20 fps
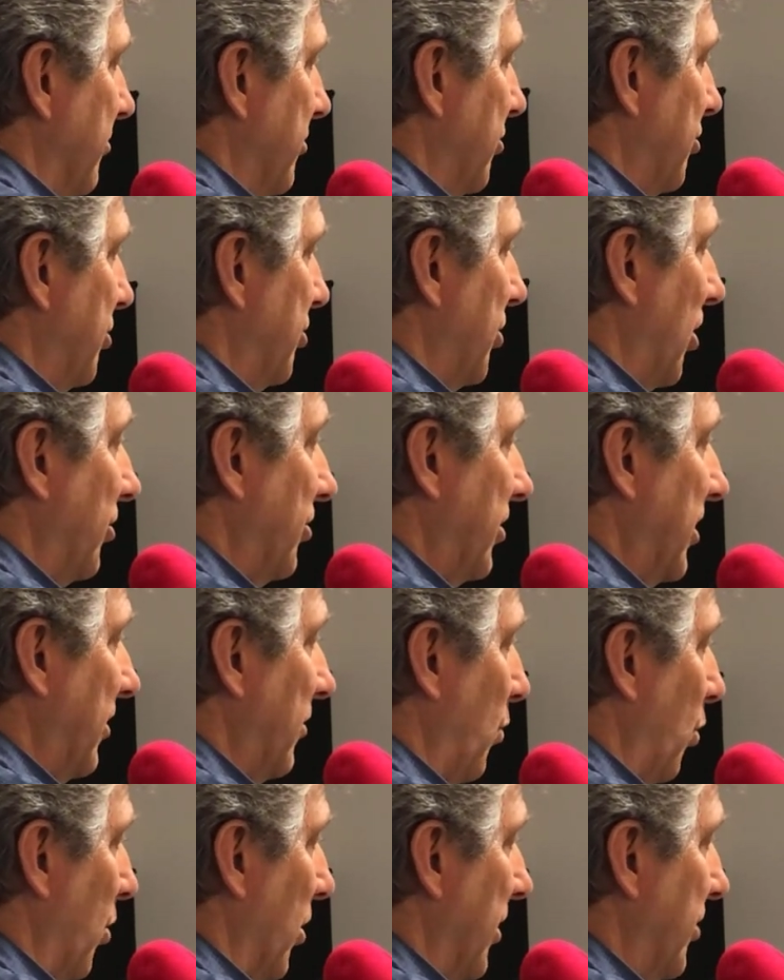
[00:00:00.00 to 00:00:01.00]
So she starts
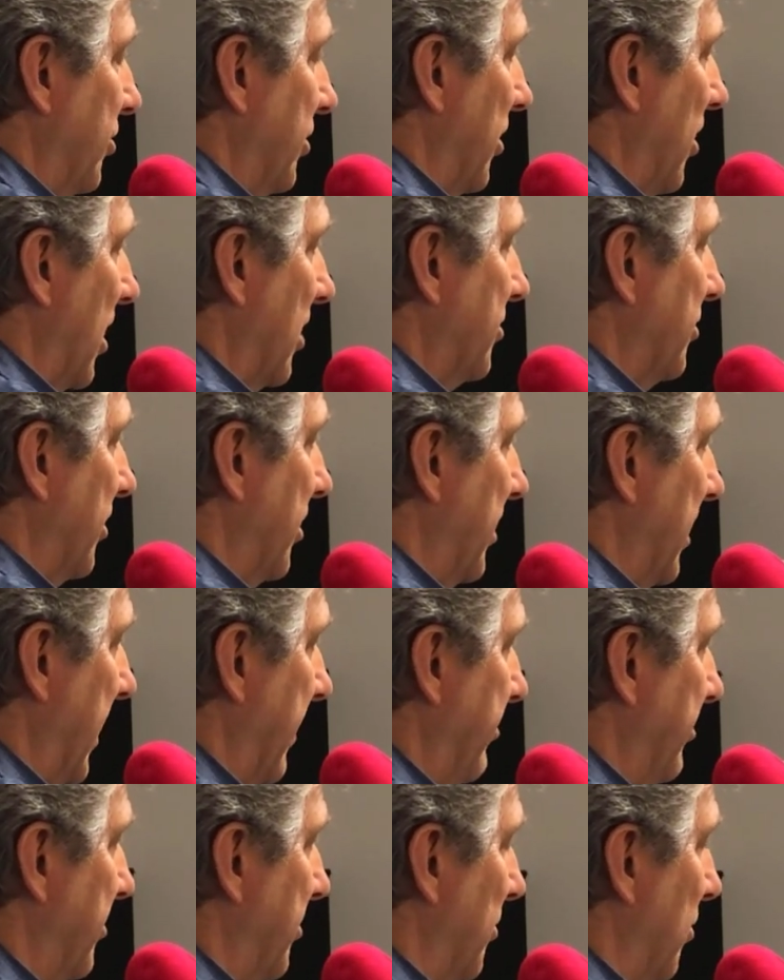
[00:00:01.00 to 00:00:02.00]
getting worried. She knocks on the
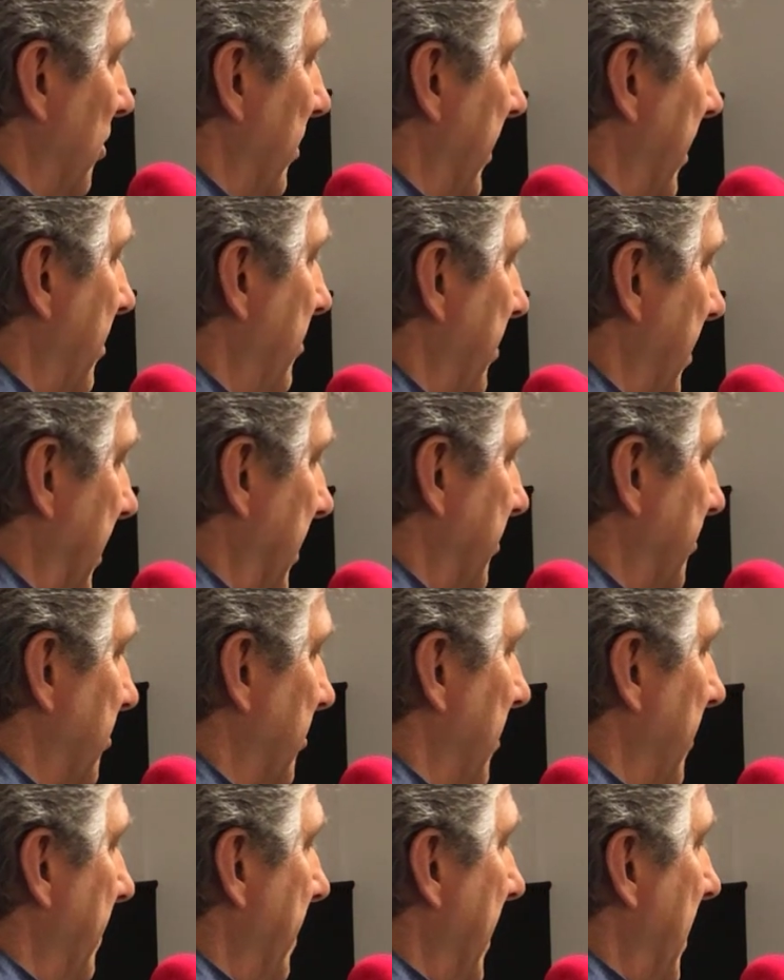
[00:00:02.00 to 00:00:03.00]
neighbor's door. They don't
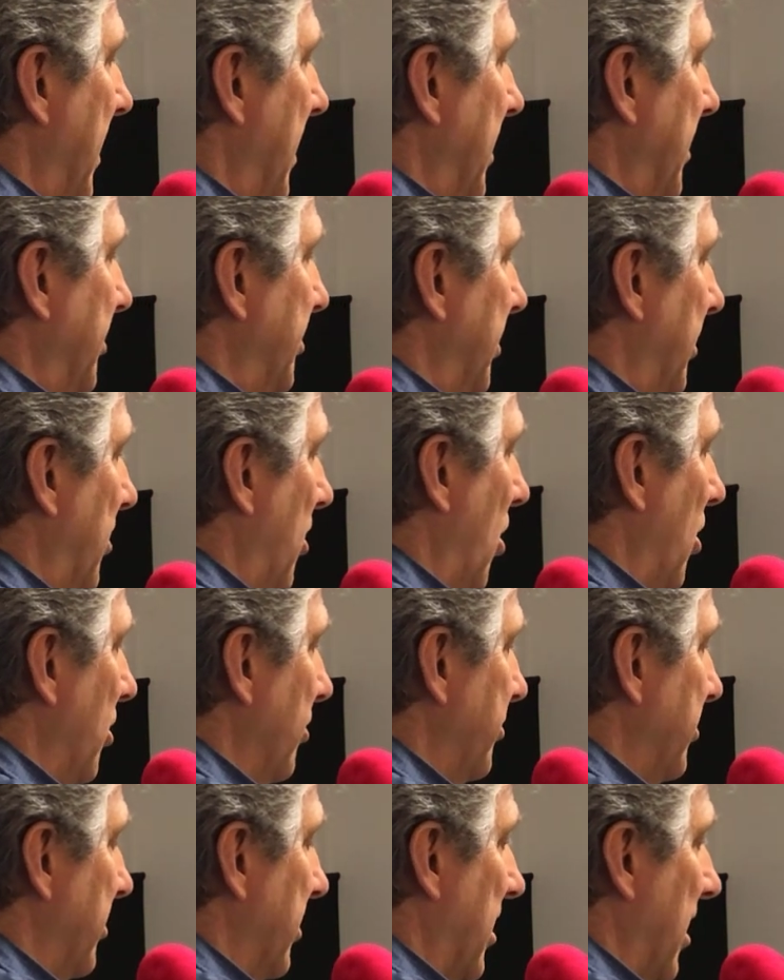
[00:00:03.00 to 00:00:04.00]
answer. She
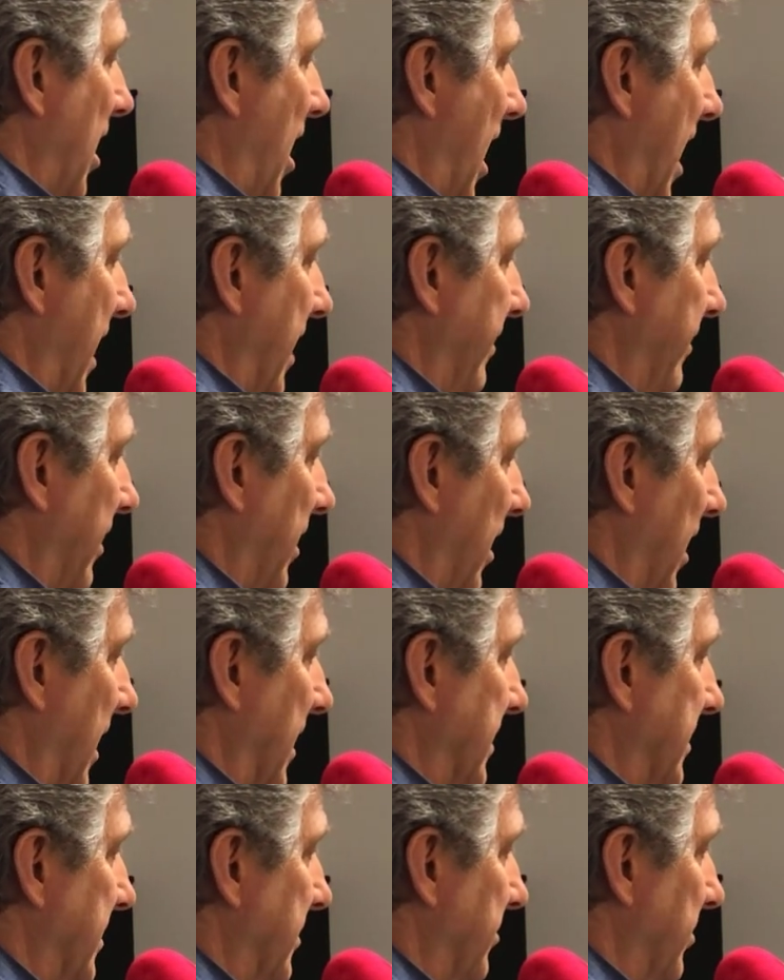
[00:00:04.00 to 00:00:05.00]
calls the client. The
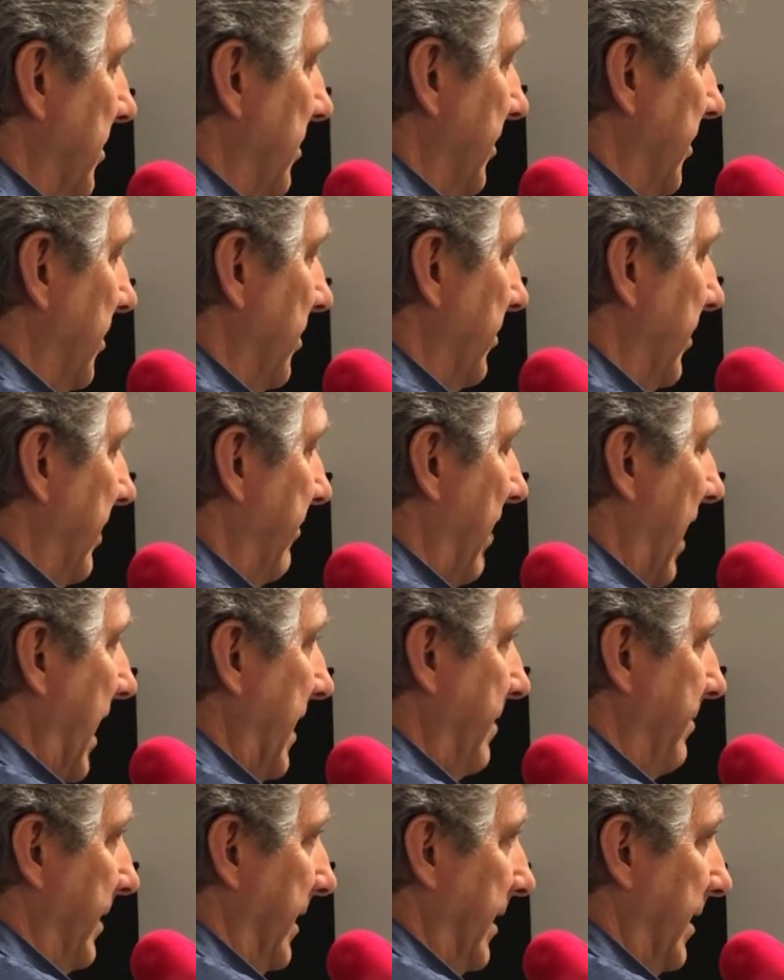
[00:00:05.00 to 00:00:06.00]
client says, never
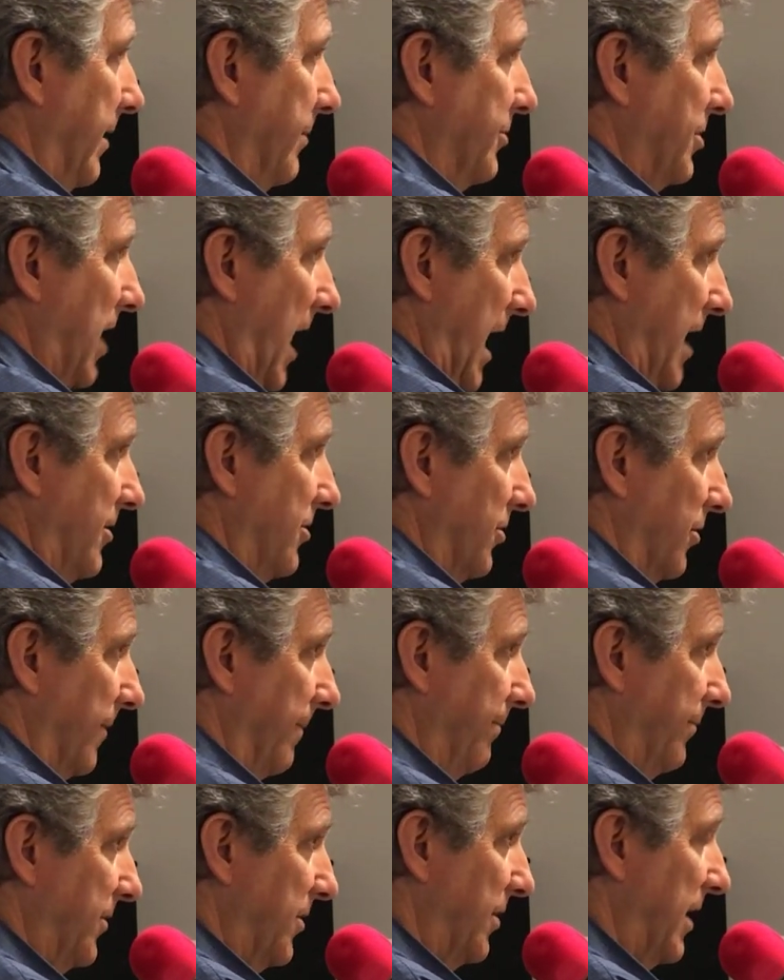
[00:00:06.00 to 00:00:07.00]
had the meeting. It was canceled.
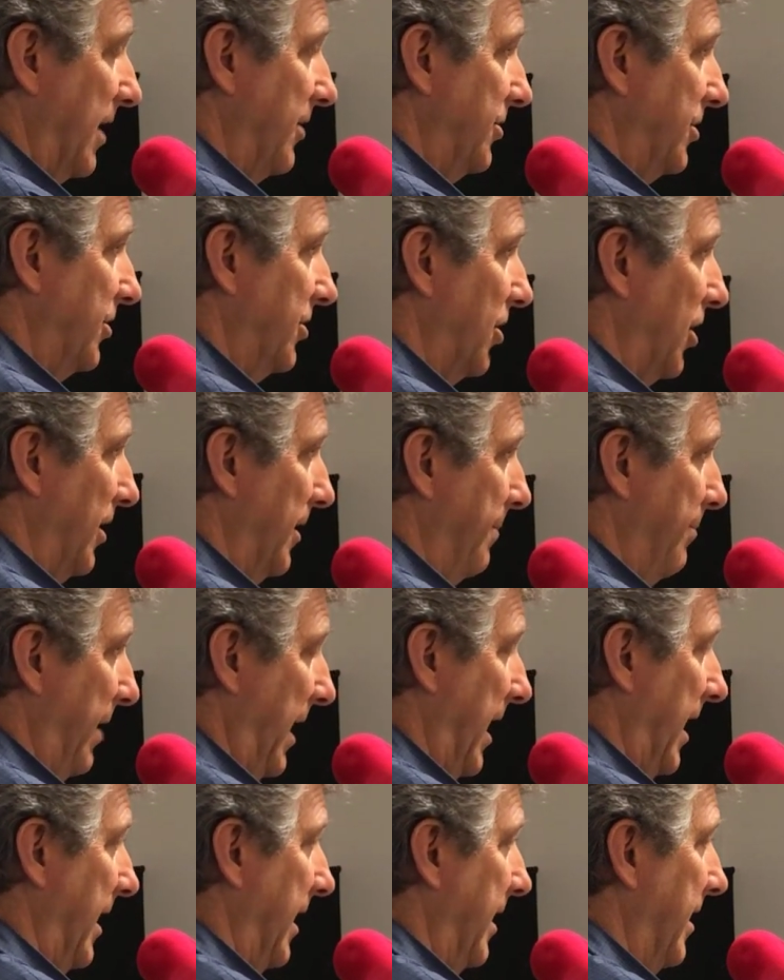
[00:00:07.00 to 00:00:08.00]
So now she's starting to
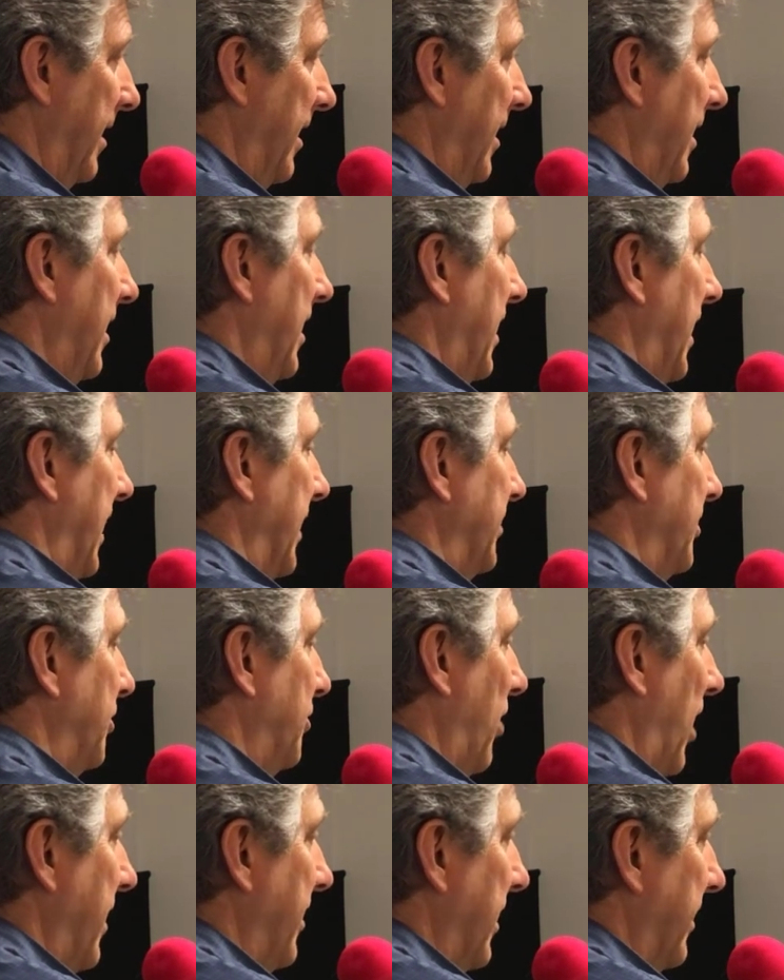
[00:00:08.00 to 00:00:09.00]
panic, and she's
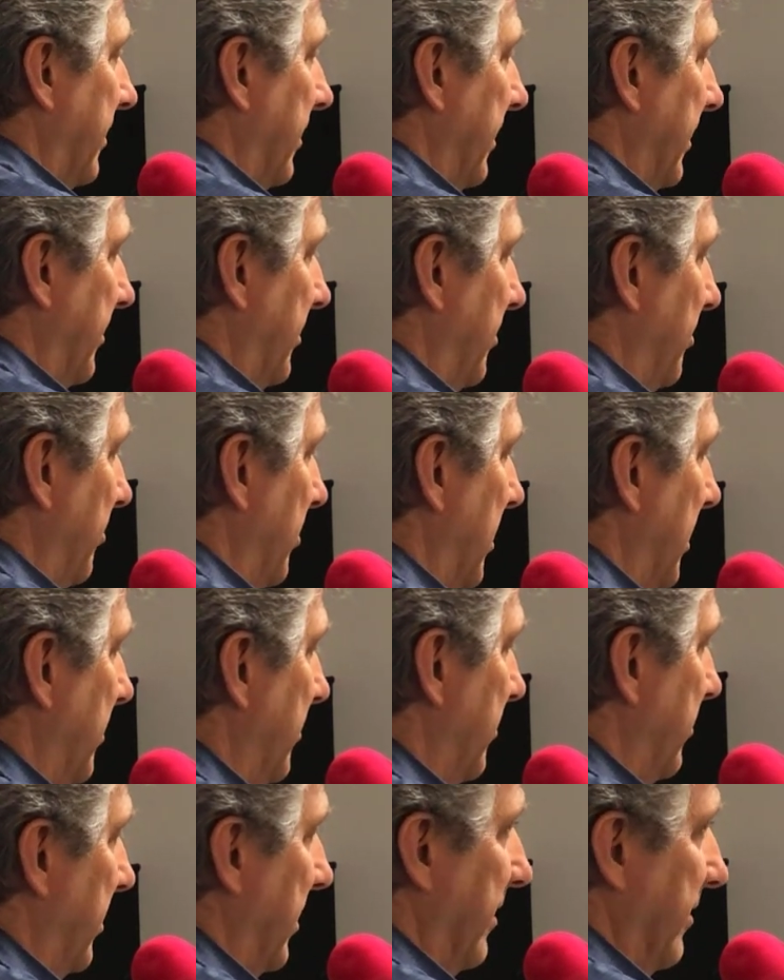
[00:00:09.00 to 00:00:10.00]
trying not to let the two
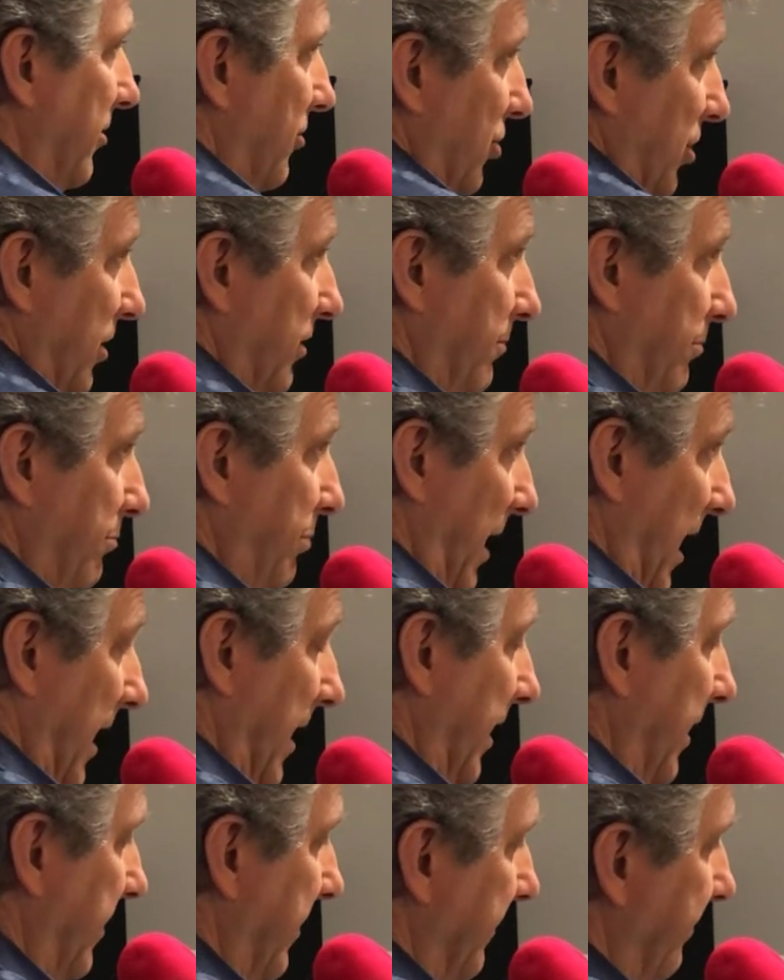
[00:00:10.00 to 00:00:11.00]
kids see that she's
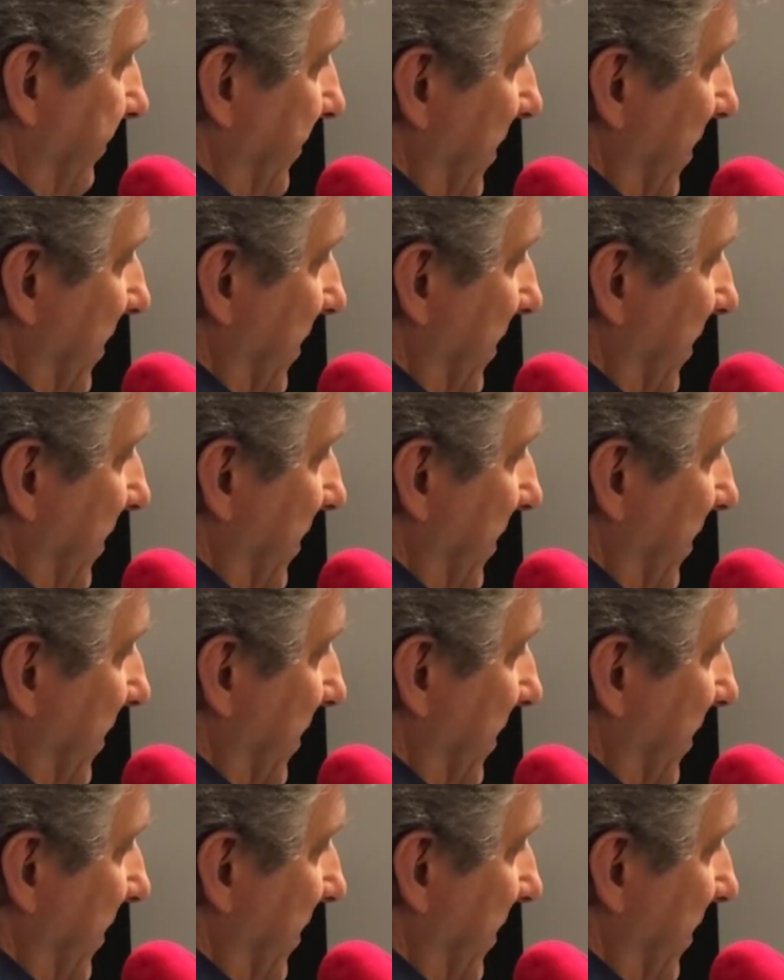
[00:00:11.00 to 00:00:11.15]
panicked.